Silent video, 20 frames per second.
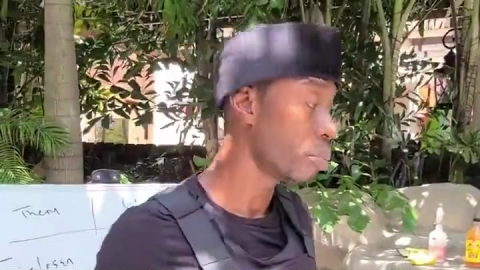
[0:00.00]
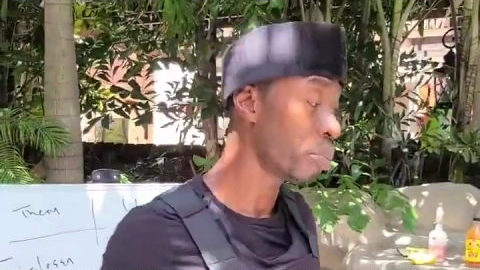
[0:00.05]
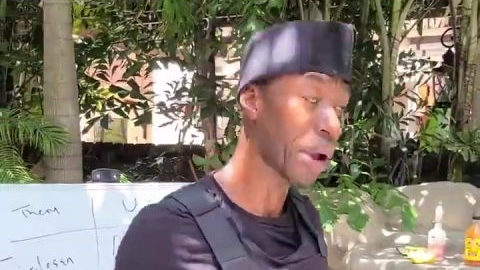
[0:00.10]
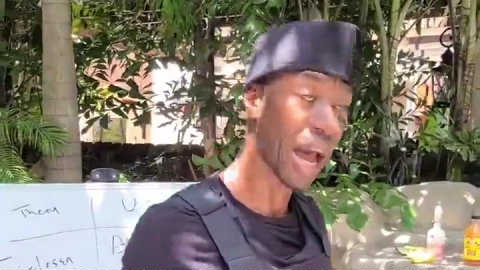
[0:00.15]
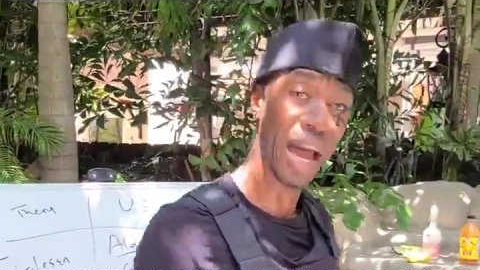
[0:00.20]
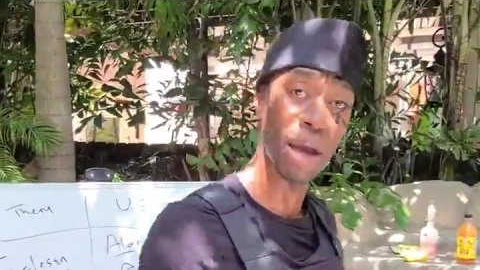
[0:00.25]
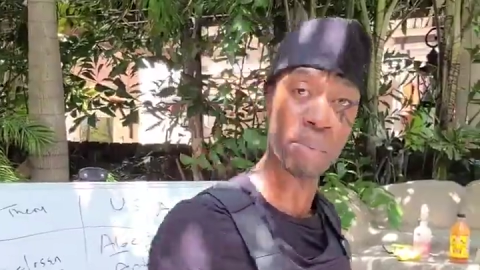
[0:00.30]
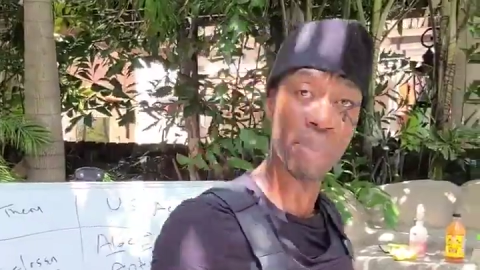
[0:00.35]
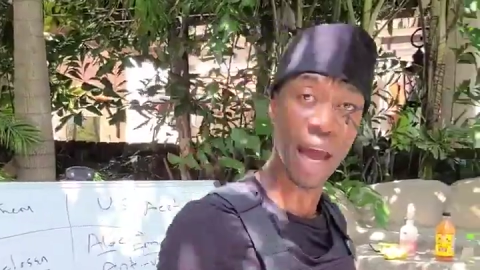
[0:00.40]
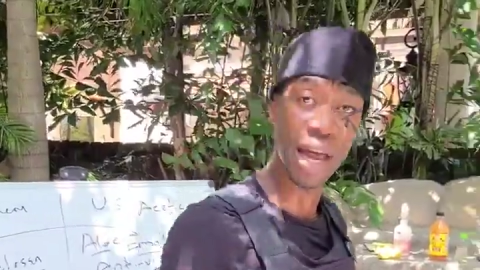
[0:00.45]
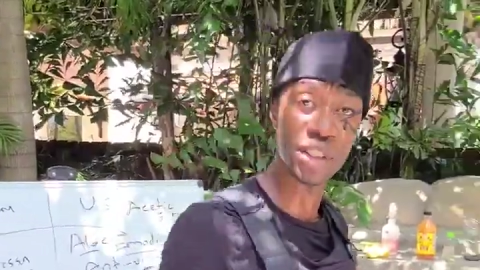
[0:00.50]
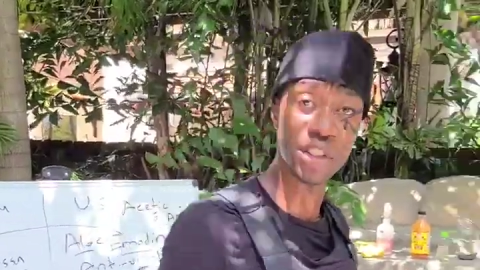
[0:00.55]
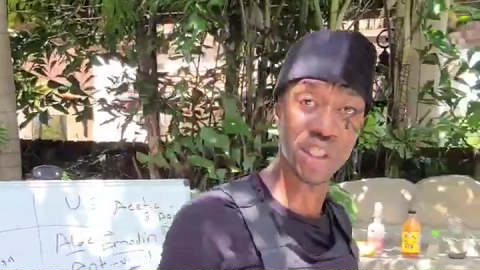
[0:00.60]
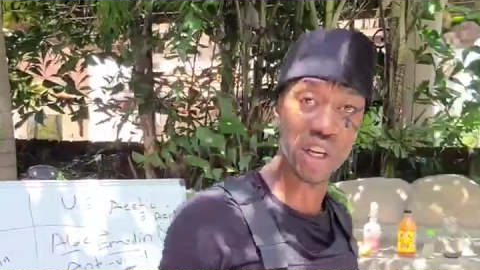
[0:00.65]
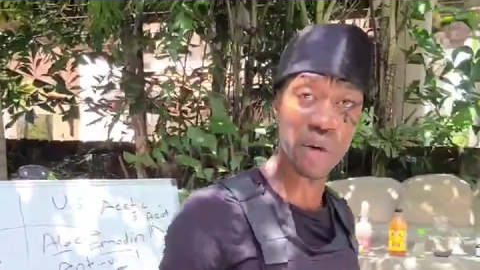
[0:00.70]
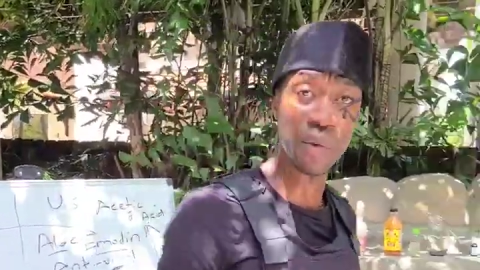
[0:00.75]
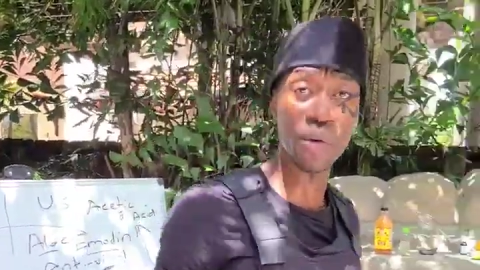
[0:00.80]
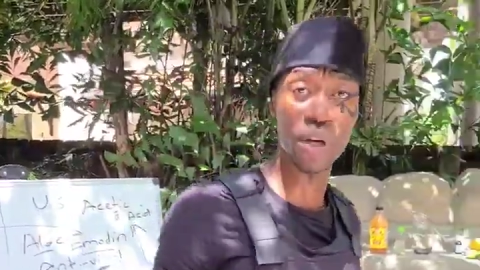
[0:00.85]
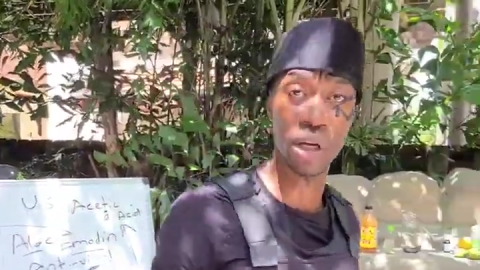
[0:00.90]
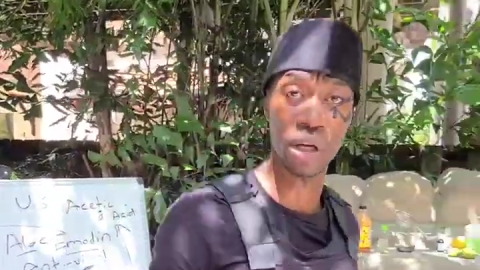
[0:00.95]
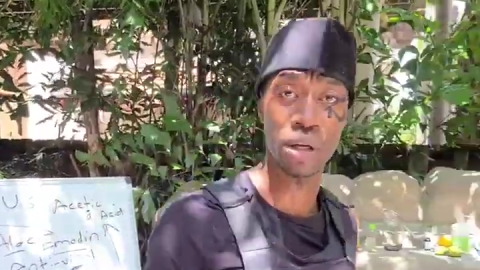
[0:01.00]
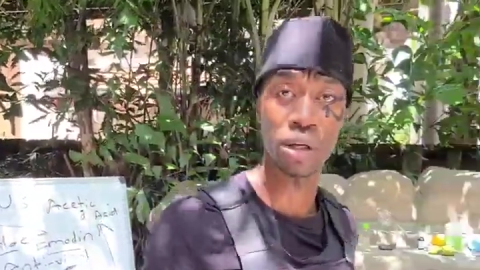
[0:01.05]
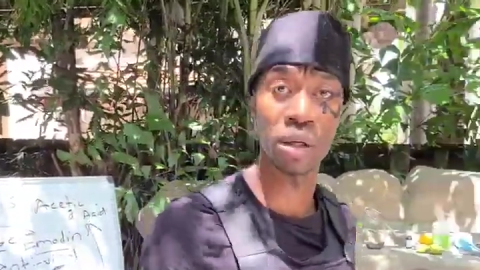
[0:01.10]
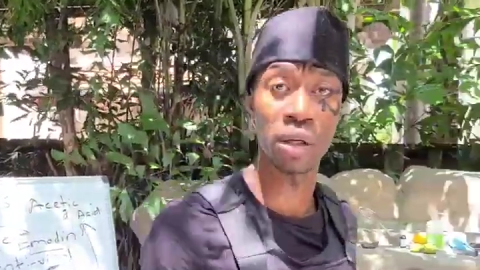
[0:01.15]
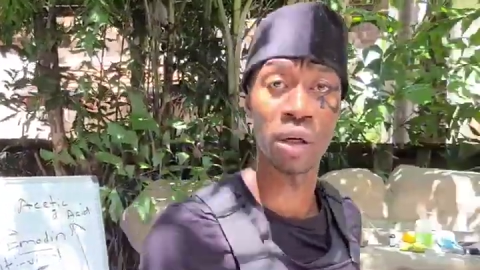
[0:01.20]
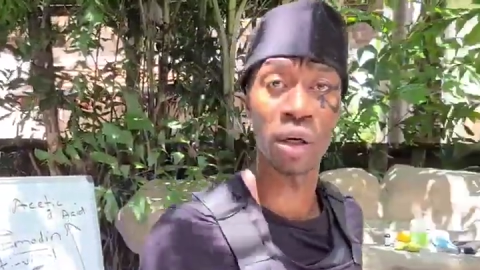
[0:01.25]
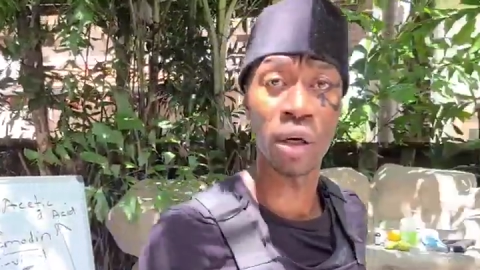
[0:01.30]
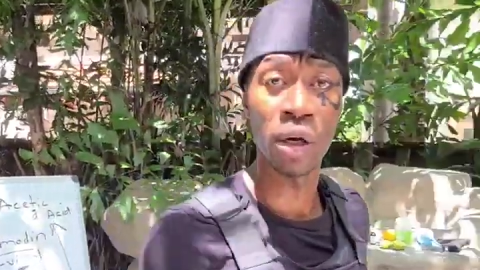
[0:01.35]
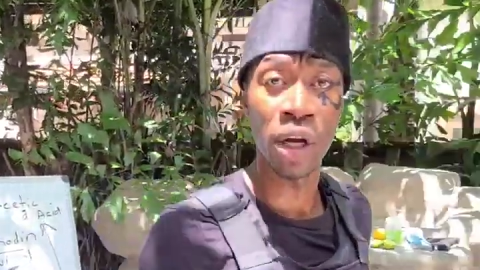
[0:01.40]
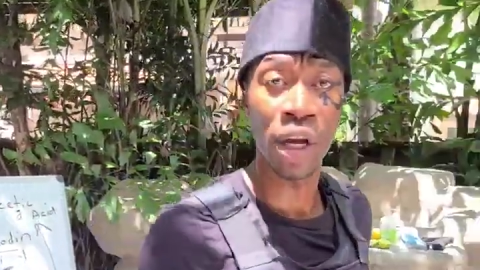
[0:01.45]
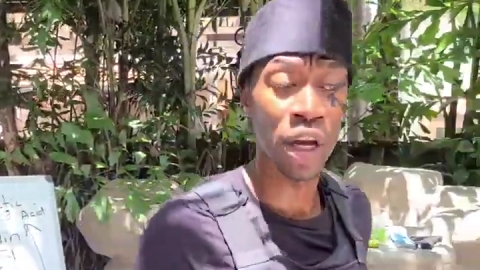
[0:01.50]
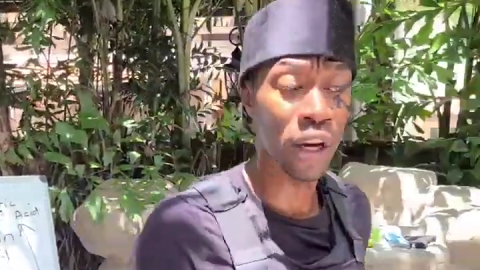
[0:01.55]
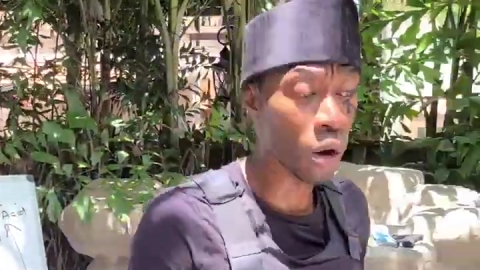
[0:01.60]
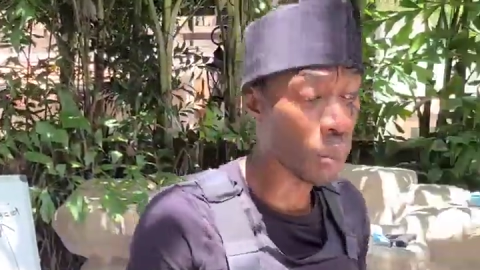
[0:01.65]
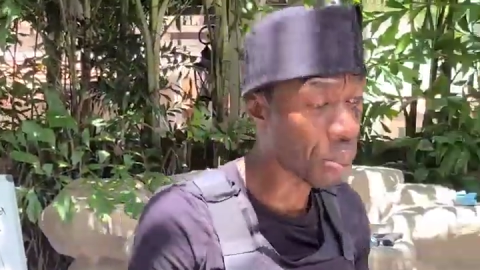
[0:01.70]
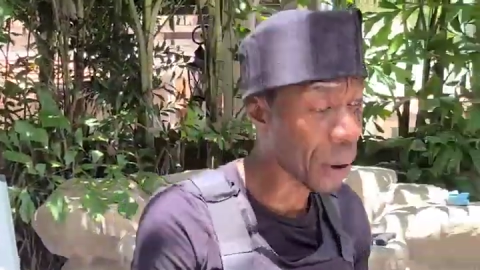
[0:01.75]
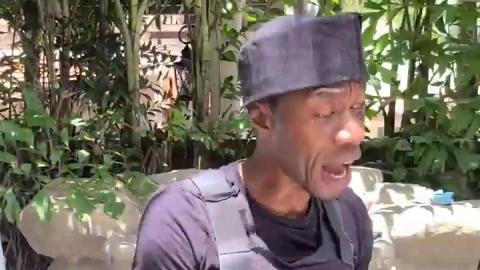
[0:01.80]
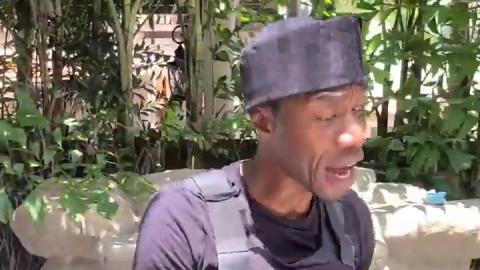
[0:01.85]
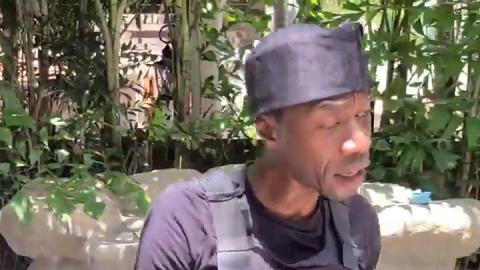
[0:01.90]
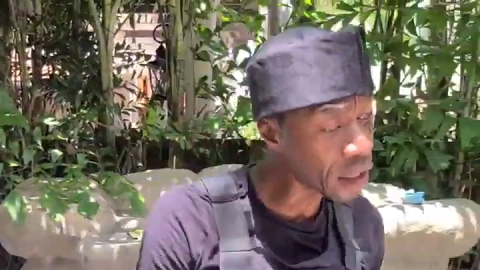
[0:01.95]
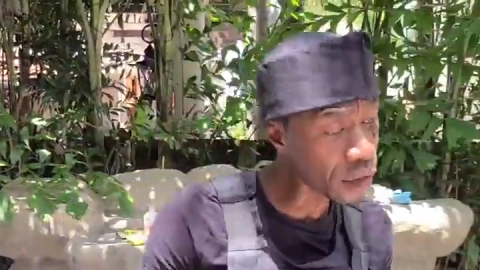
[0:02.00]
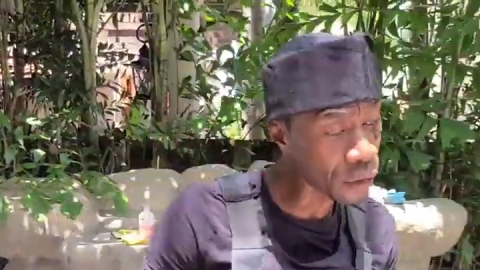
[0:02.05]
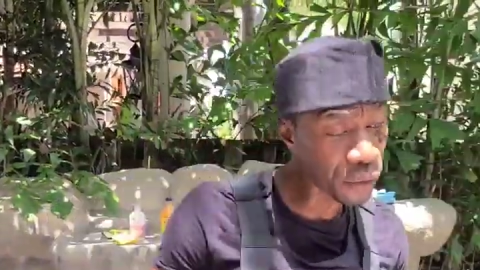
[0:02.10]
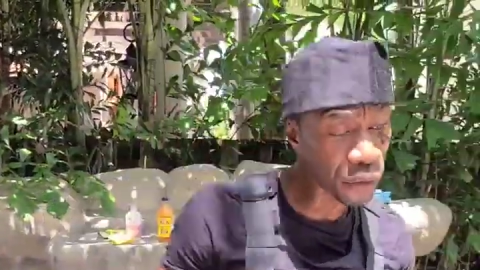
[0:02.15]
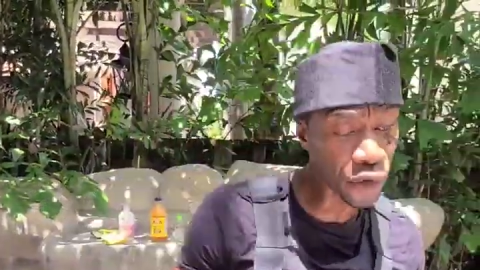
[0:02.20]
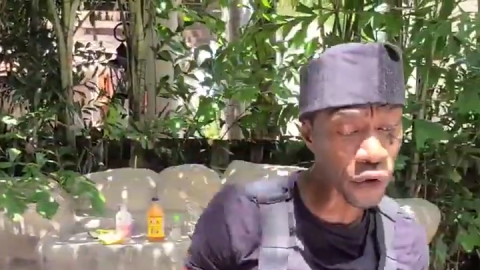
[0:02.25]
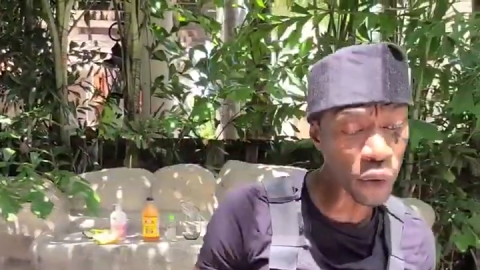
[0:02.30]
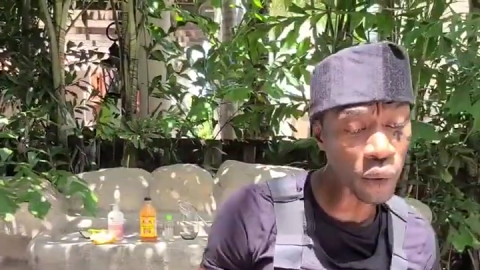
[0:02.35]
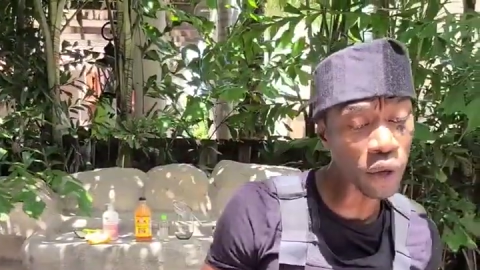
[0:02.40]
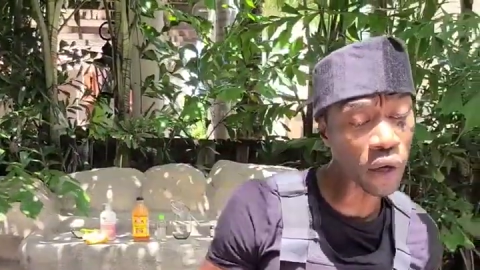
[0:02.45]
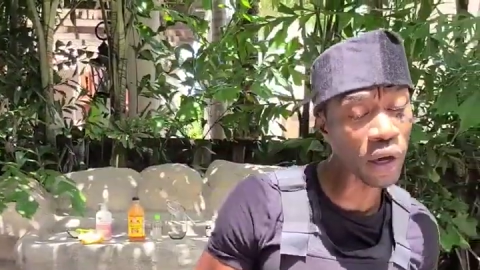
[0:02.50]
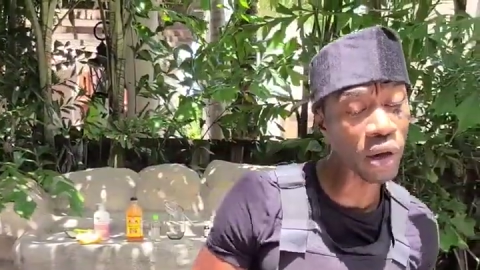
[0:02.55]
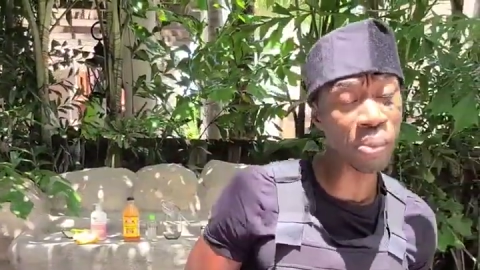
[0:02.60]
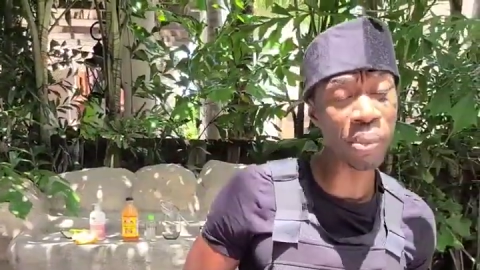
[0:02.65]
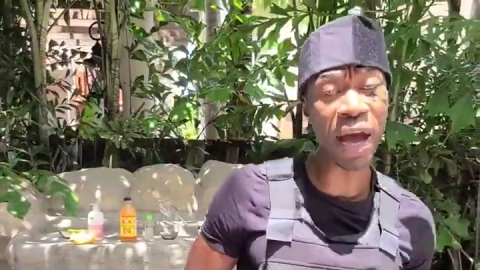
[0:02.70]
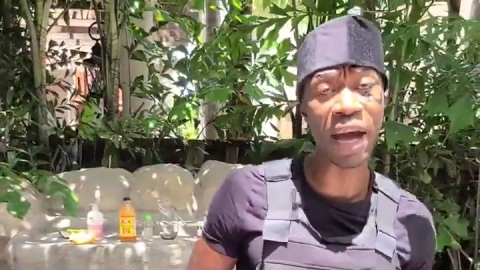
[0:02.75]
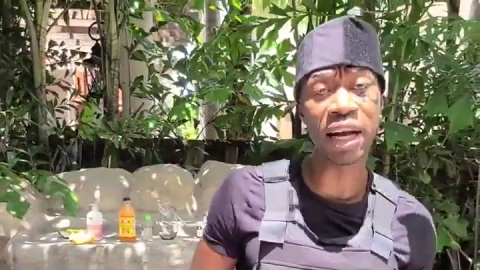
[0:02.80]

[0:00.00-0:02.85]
bad bacteria. It'll body a few good